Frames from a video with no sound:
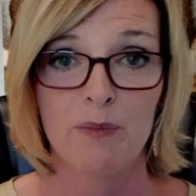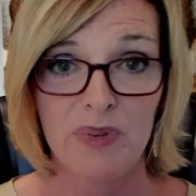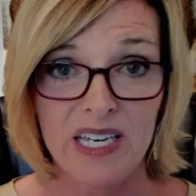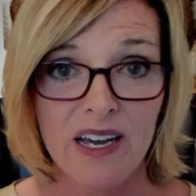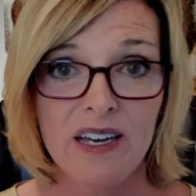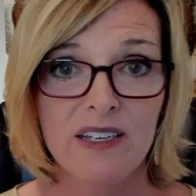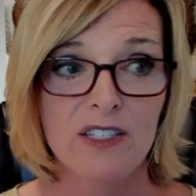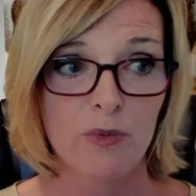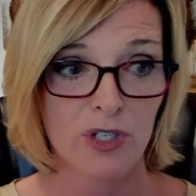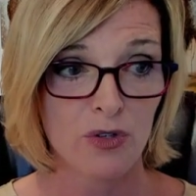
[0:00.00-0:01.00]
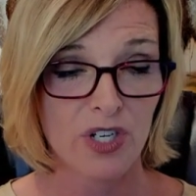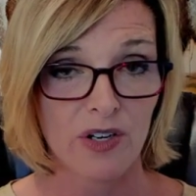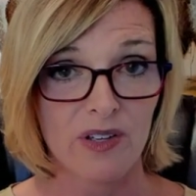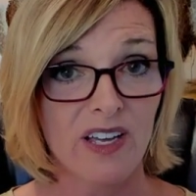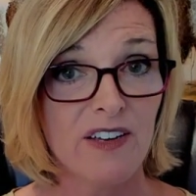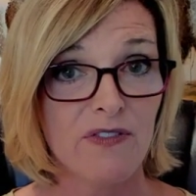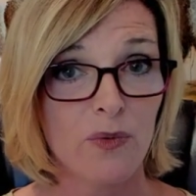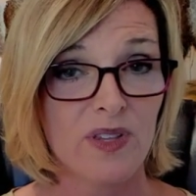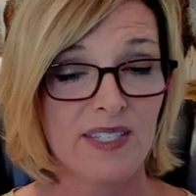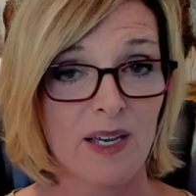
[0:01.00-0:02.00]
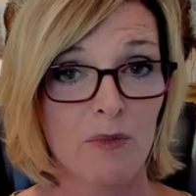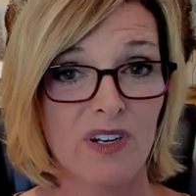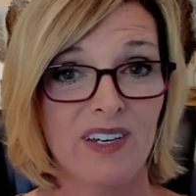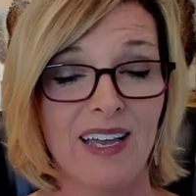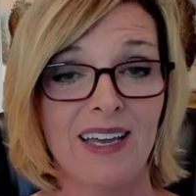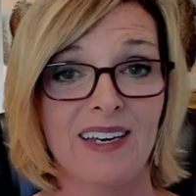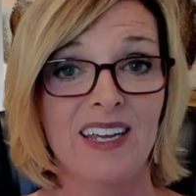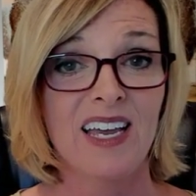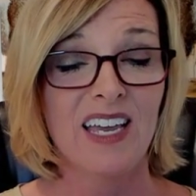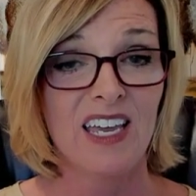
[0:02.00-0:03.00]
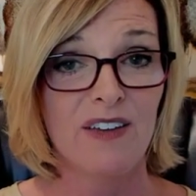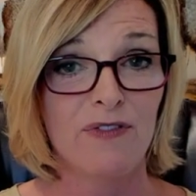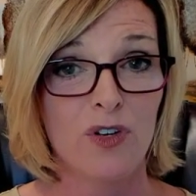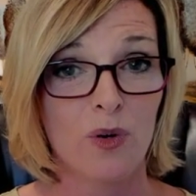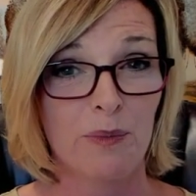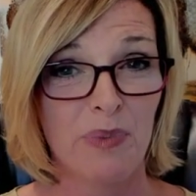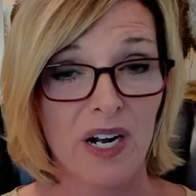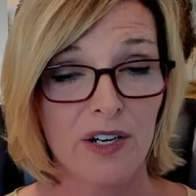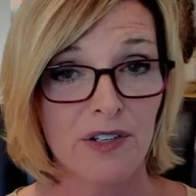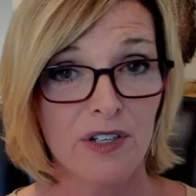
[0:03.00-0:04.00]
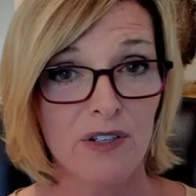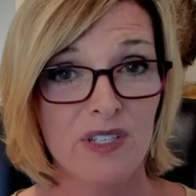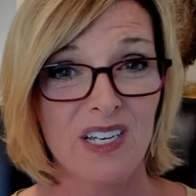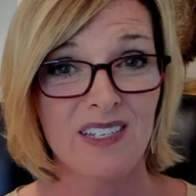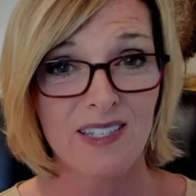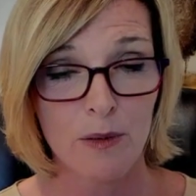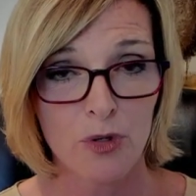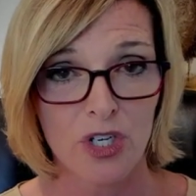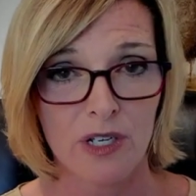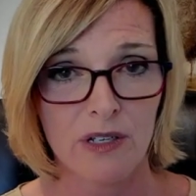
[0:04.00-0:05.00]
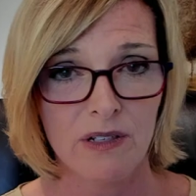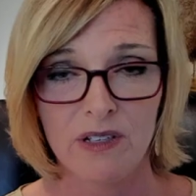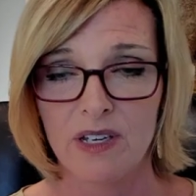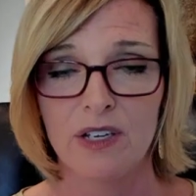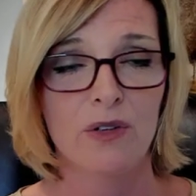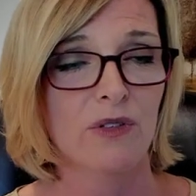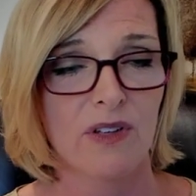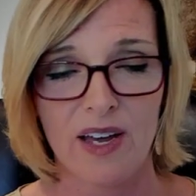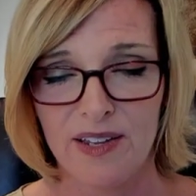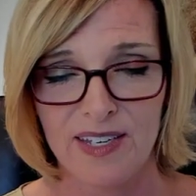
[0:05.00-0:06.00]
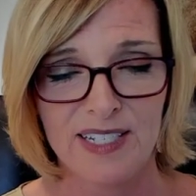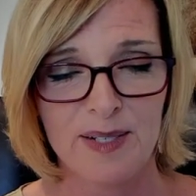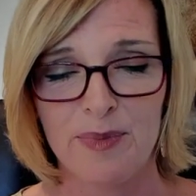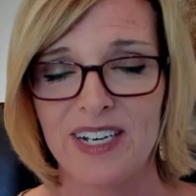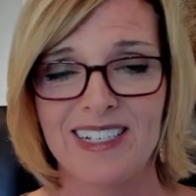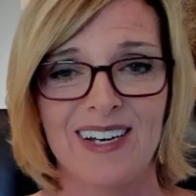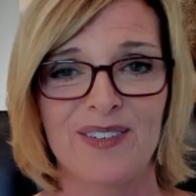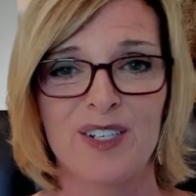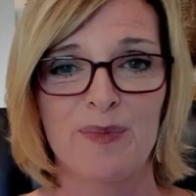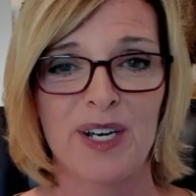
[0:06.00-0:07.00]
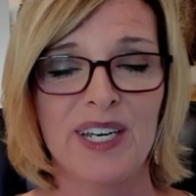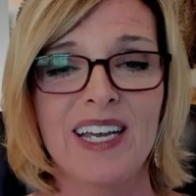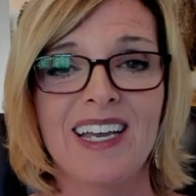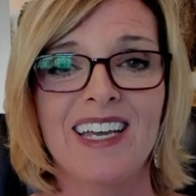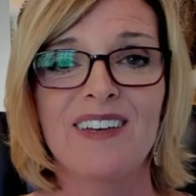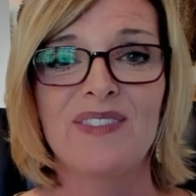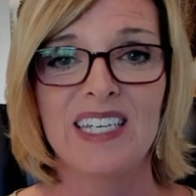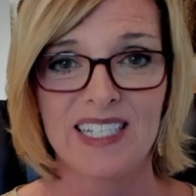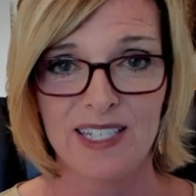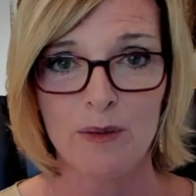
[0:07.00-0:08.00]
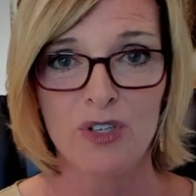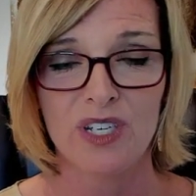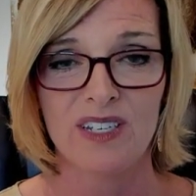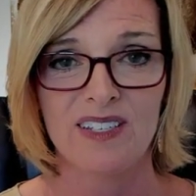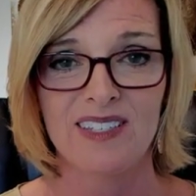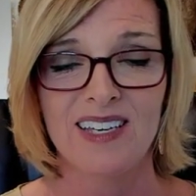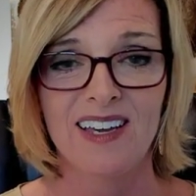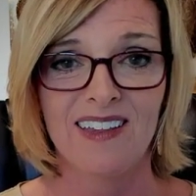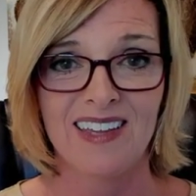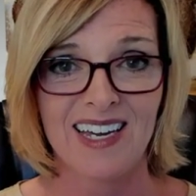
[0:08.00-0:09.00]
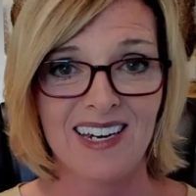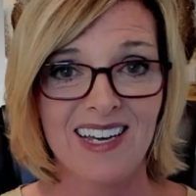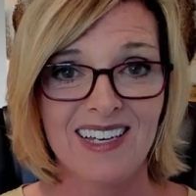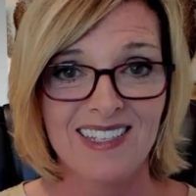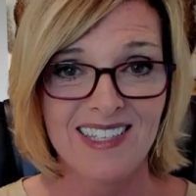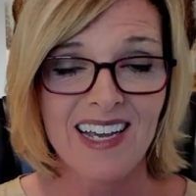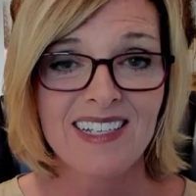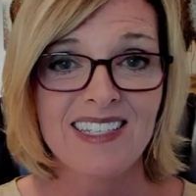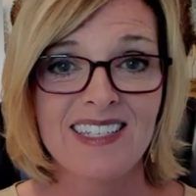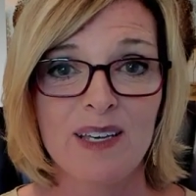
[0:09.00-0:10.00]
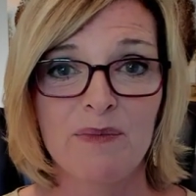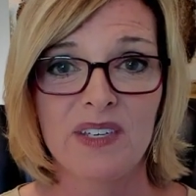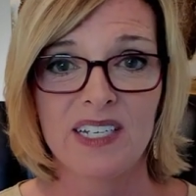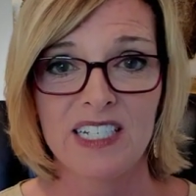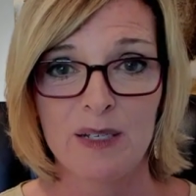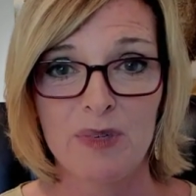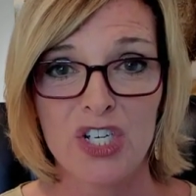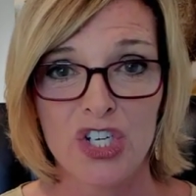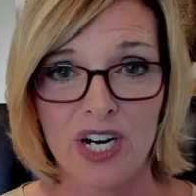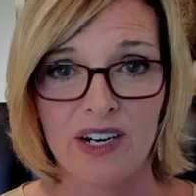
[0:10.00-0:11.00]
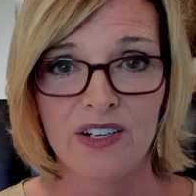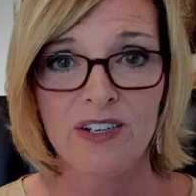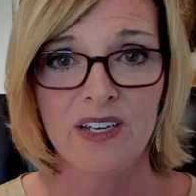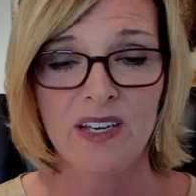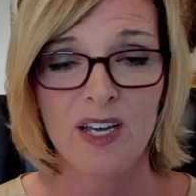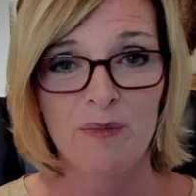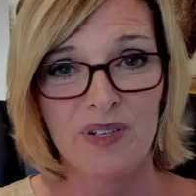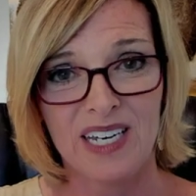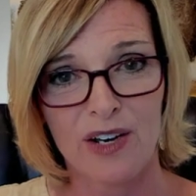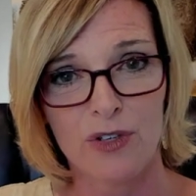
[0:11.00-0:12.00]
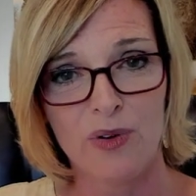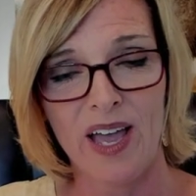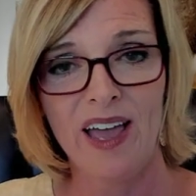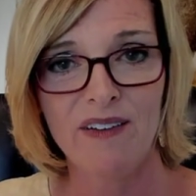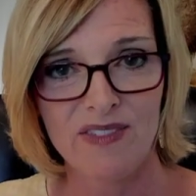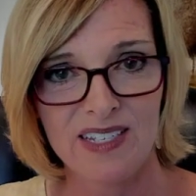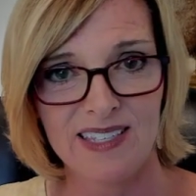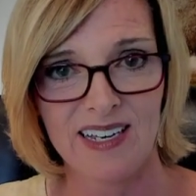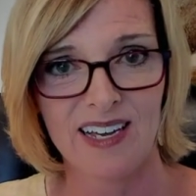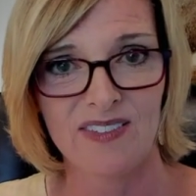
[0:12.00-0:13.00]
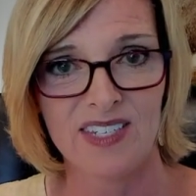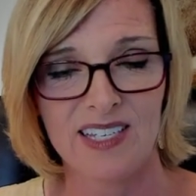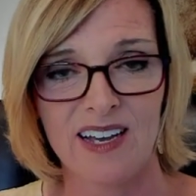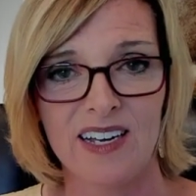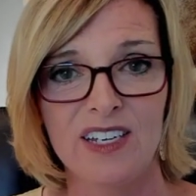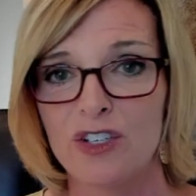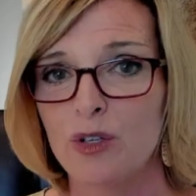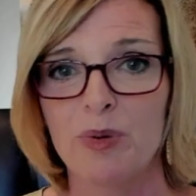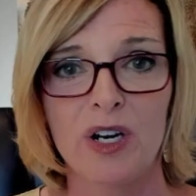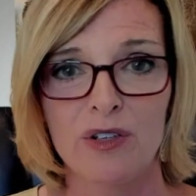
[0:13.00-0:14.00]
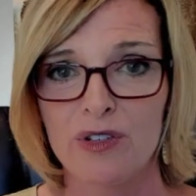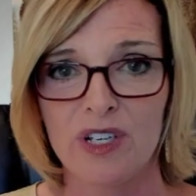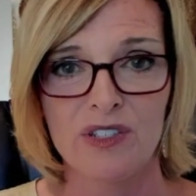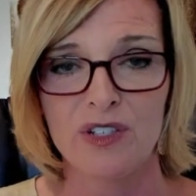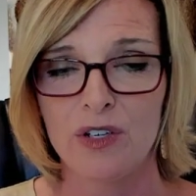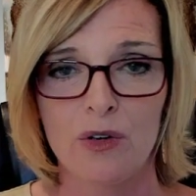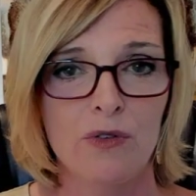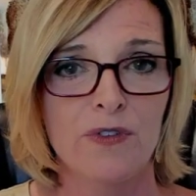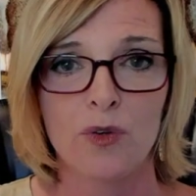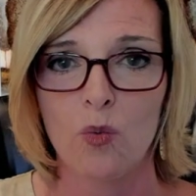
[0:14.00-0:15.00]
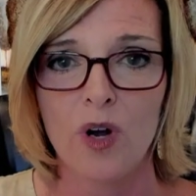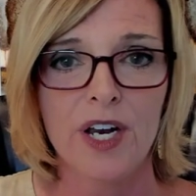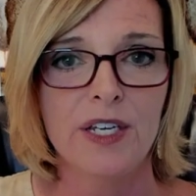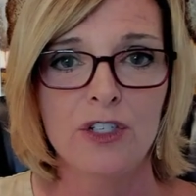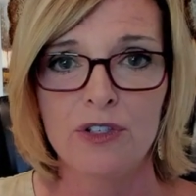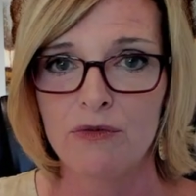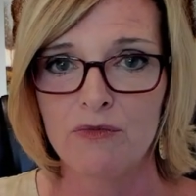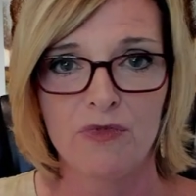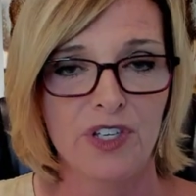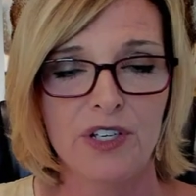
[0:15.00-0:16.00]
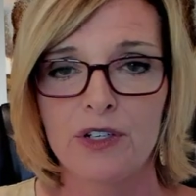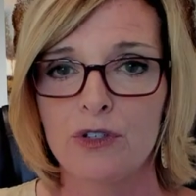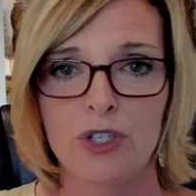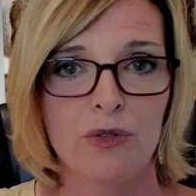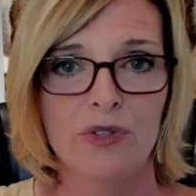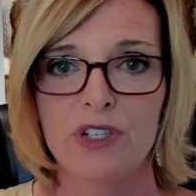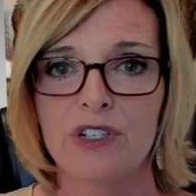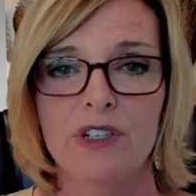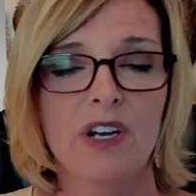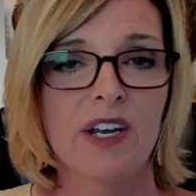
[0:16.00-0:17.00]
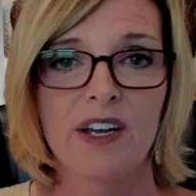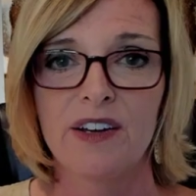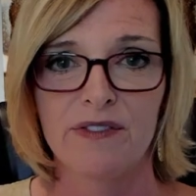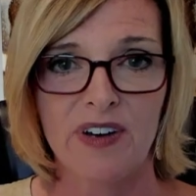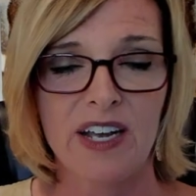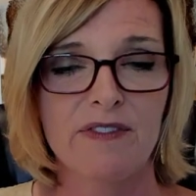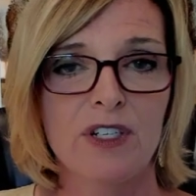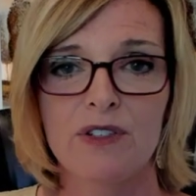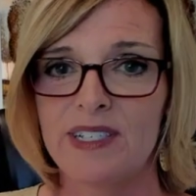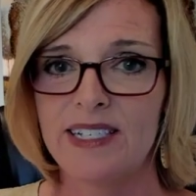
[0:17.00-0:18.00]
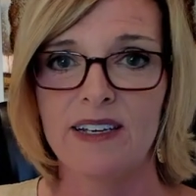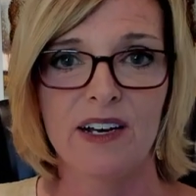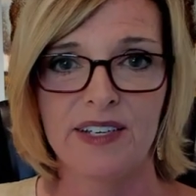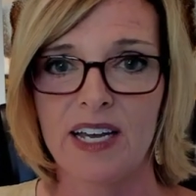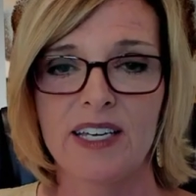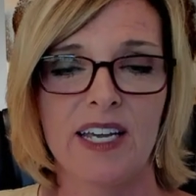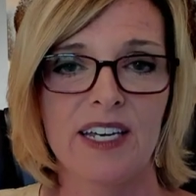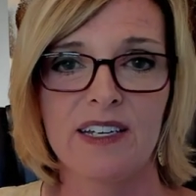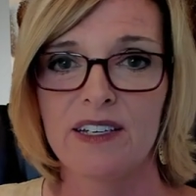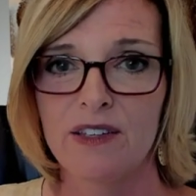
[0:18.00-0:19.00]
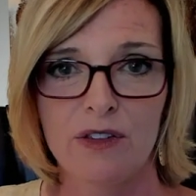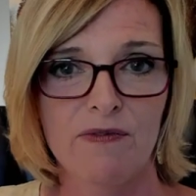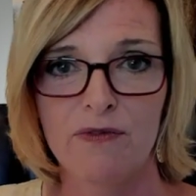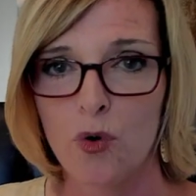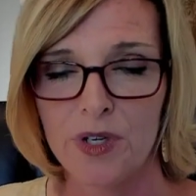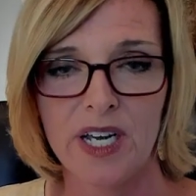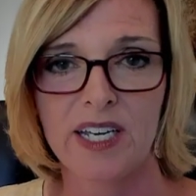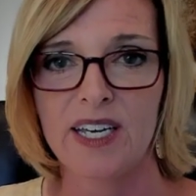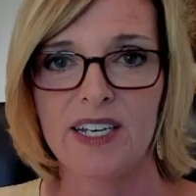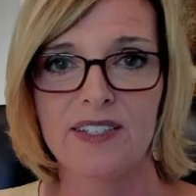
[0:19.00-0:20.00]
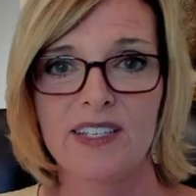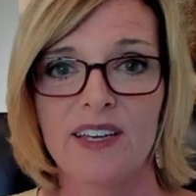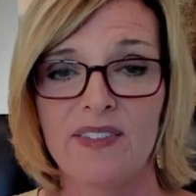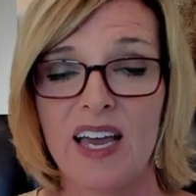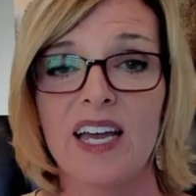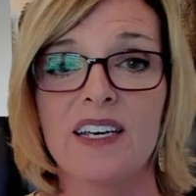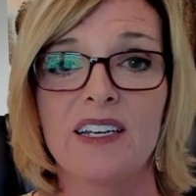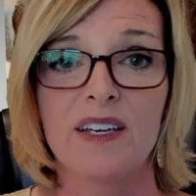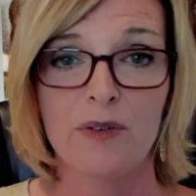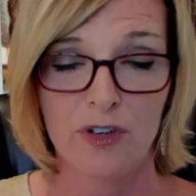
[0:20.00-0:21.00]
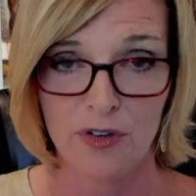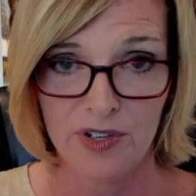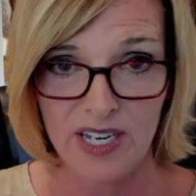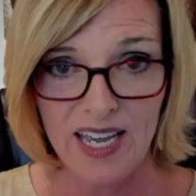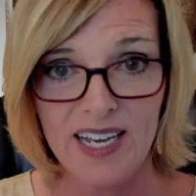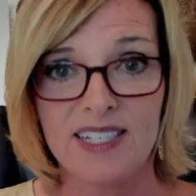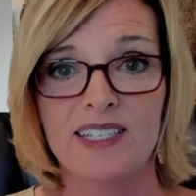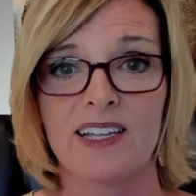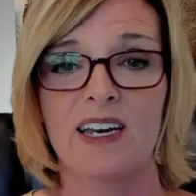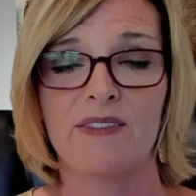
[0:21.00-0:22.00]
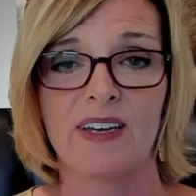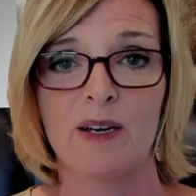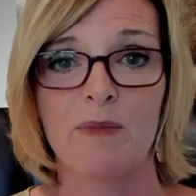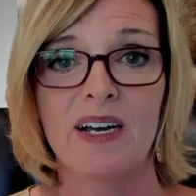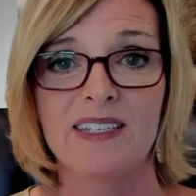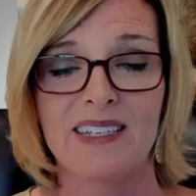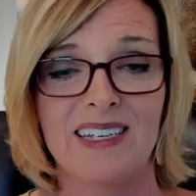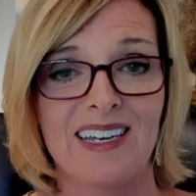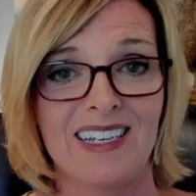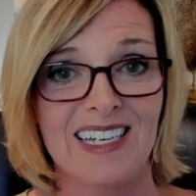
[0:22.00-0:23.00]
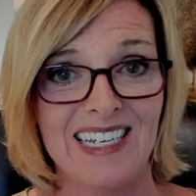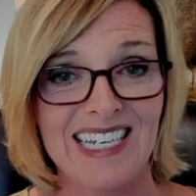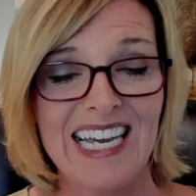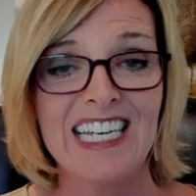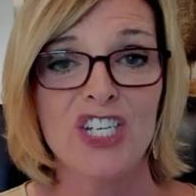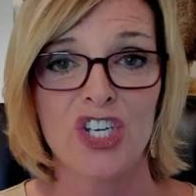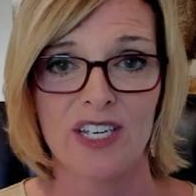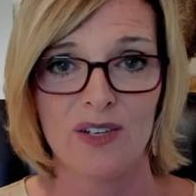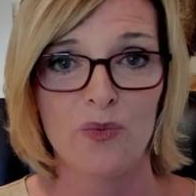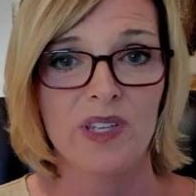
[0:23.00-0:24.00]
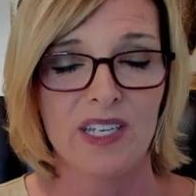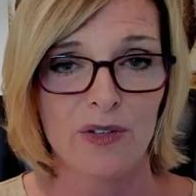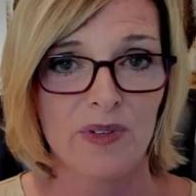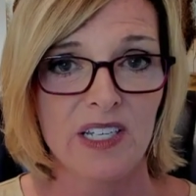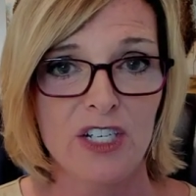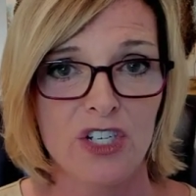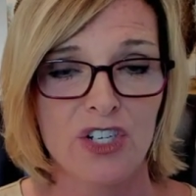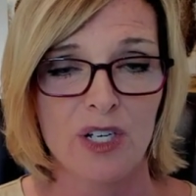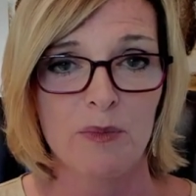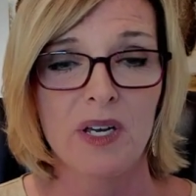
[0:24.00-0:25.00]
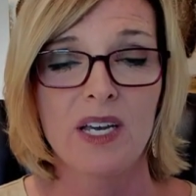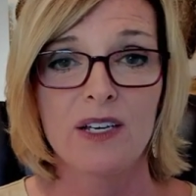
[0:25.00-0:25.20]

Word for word: Because when you share a life with someone, and if your partner's assumption, I know there's a lot of things to break down here, but if the assumption is that sex is something to be shared, but now you have this thing on the side and your partner doesn't know for one year, two year, five years, a decade, four decades, that creates a lot of animosity and contention within a relationship.